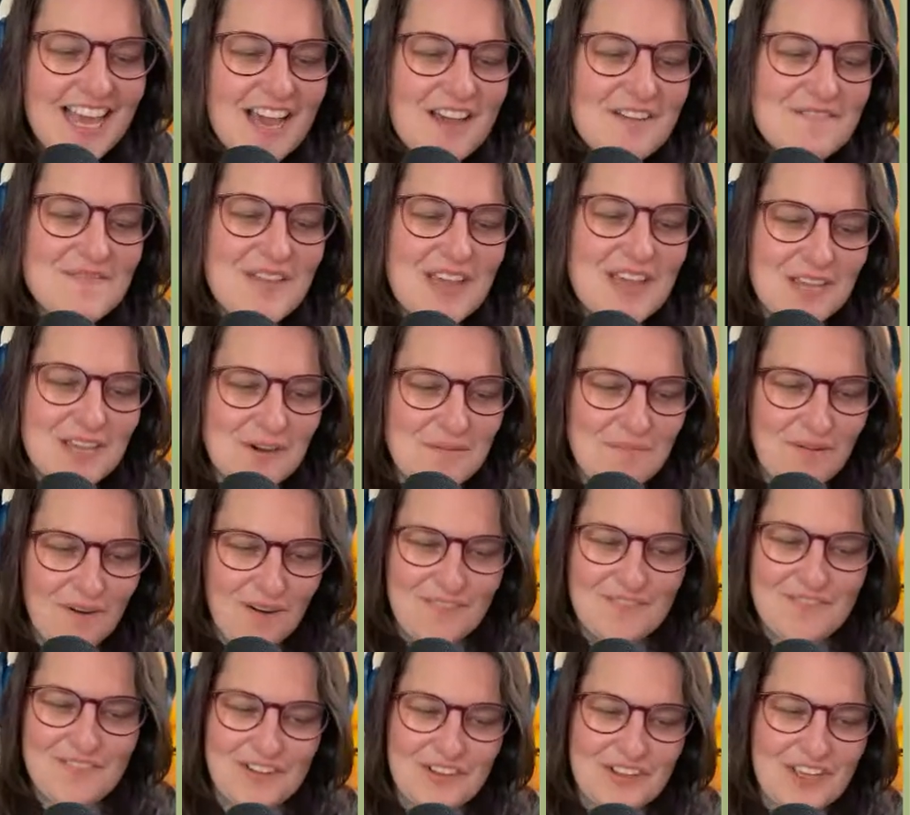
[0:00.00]
make your
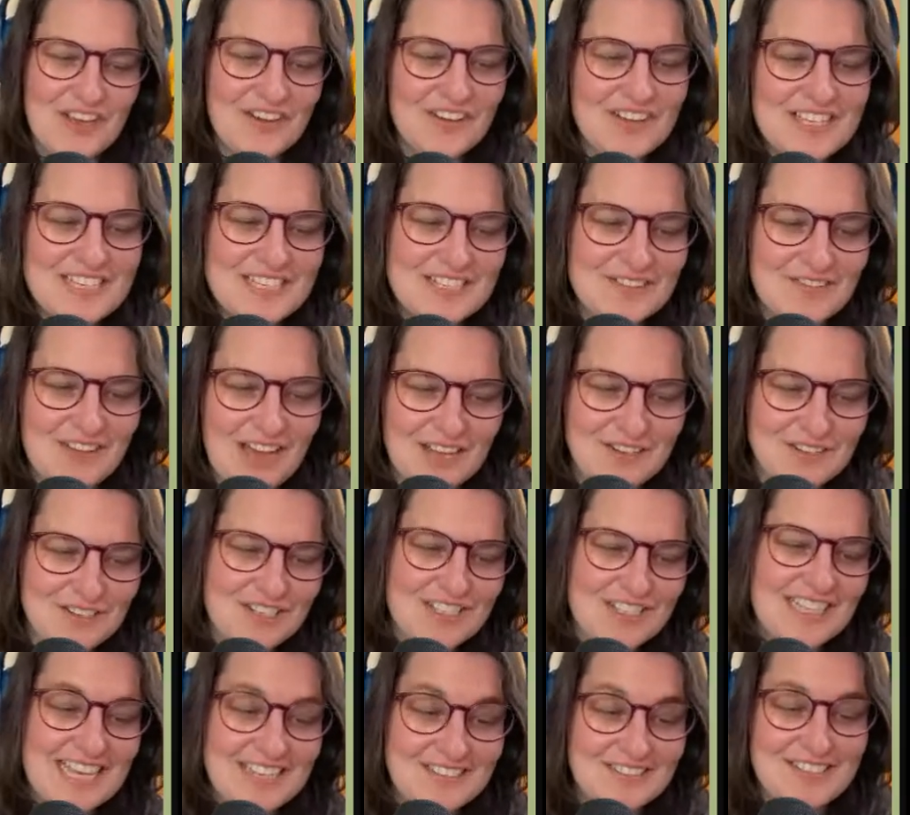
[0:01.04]
portfolio because you've
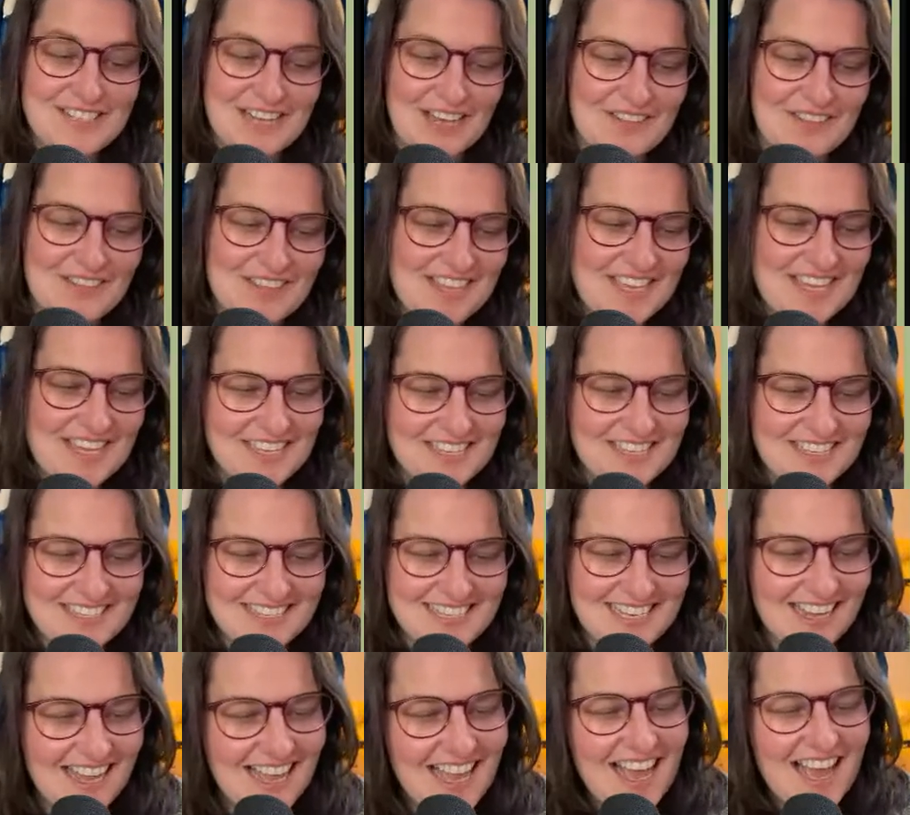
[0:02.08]
actually like done things.
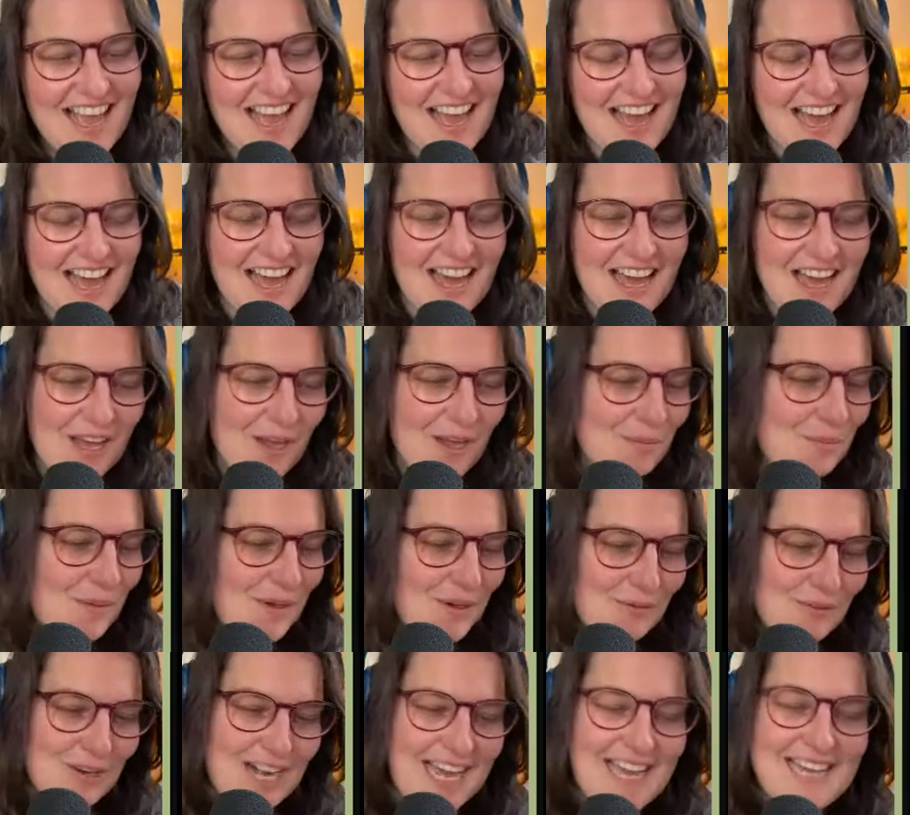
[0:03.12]

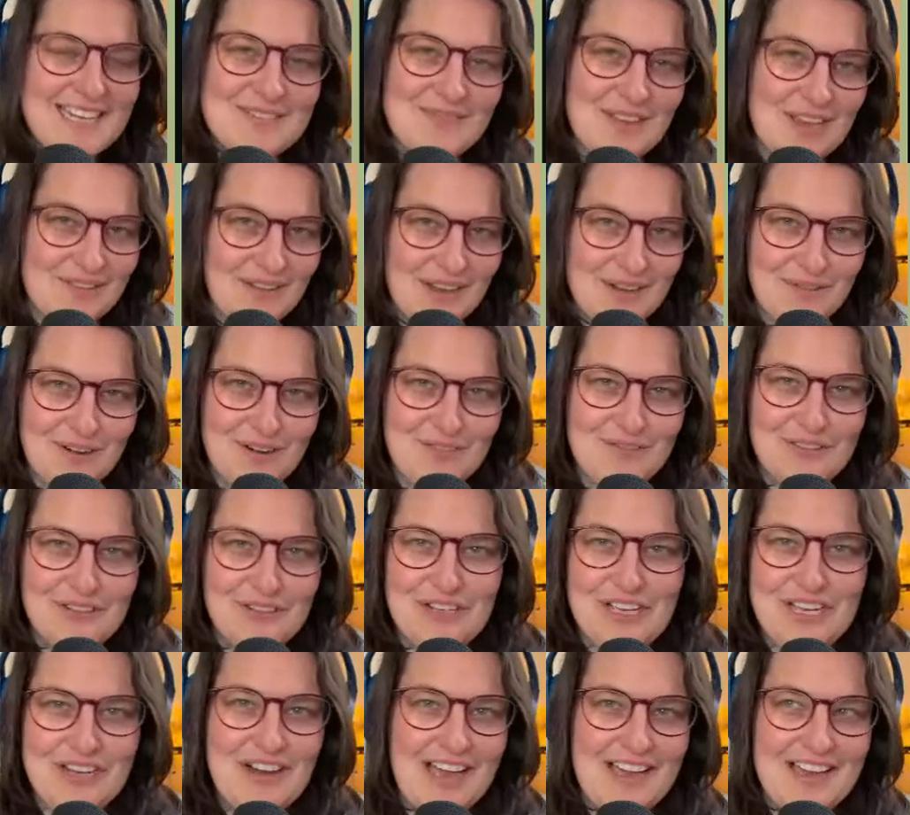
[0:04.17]
When I had to make my
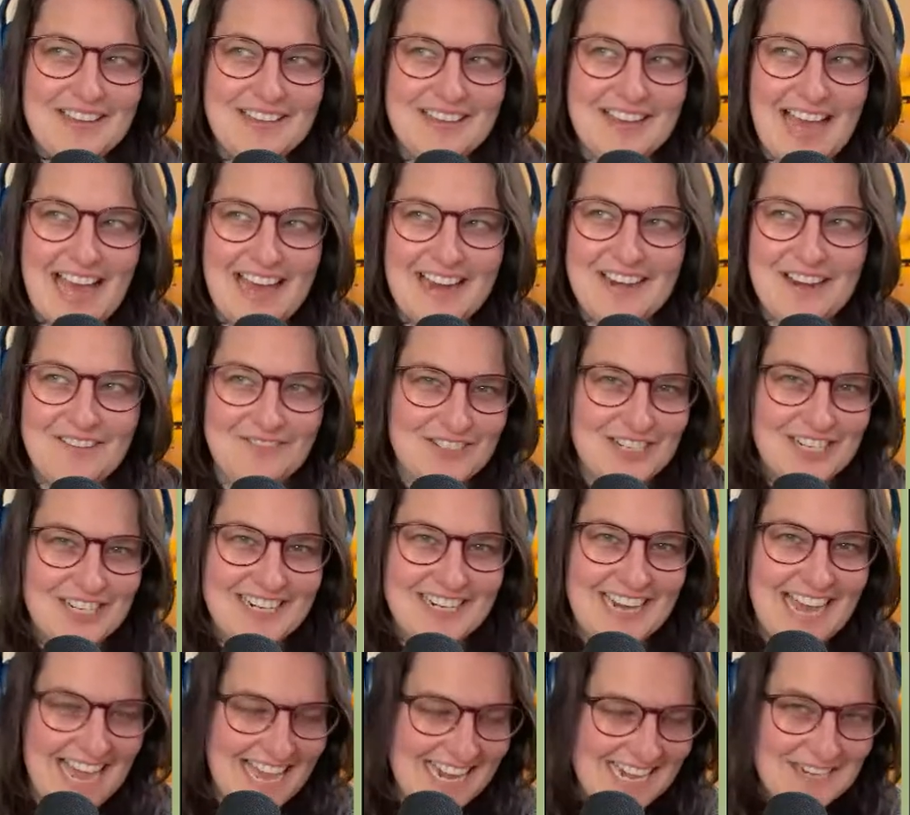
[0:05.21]
portfolio, I had never done
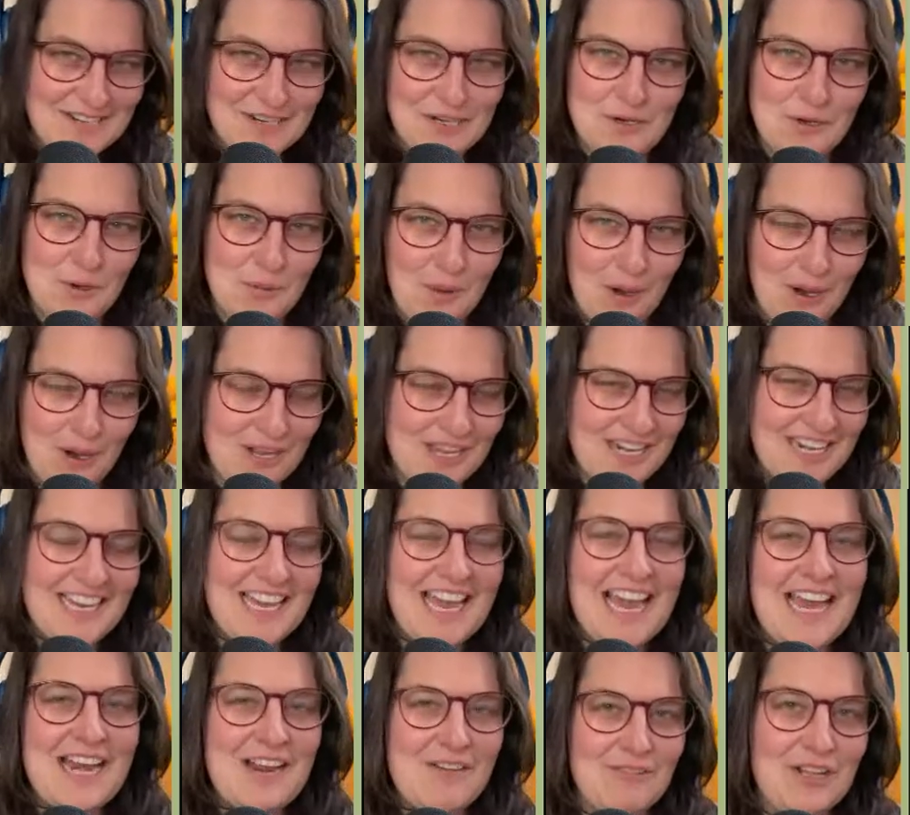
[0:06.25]
any digital marketing,
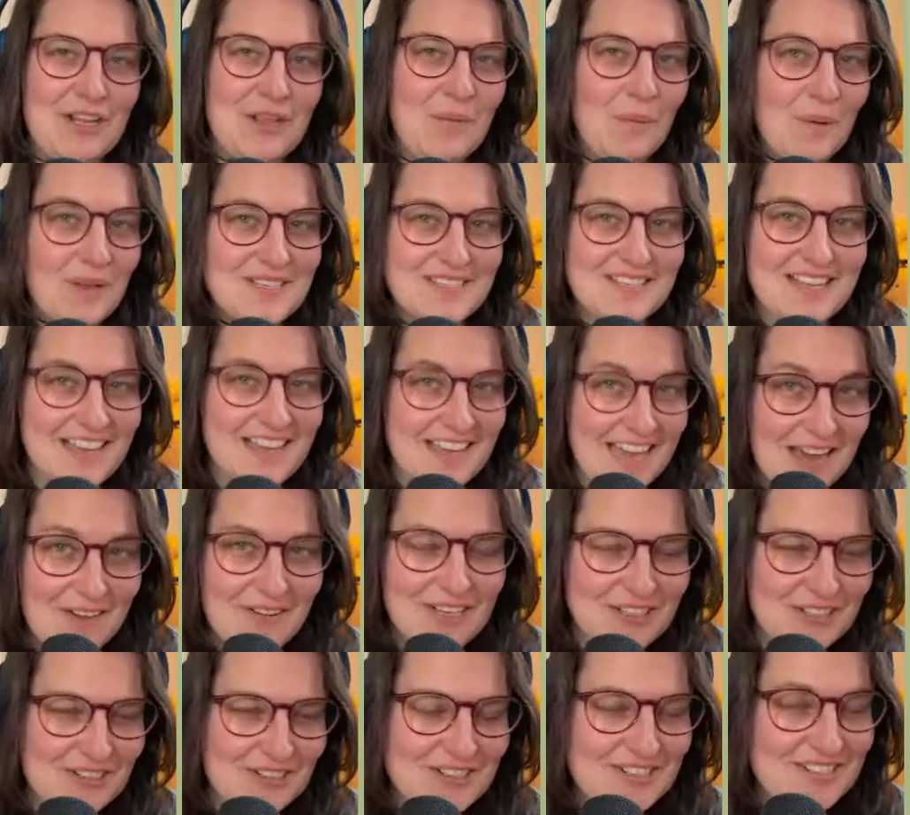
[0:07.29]
and it really was like how I
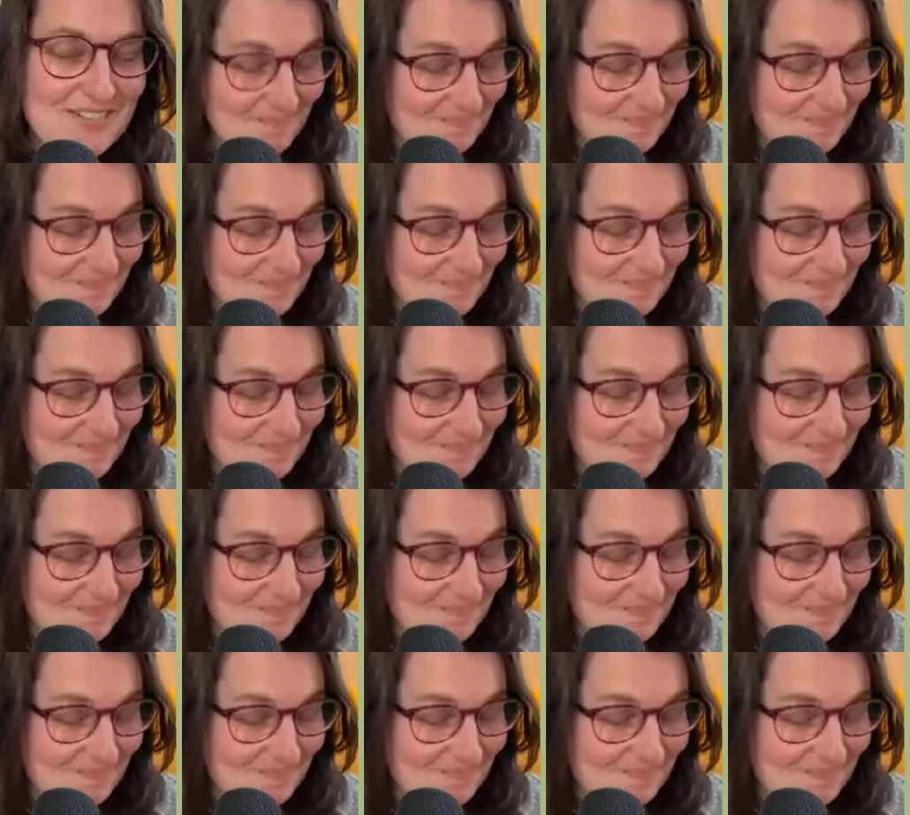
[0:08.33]
learned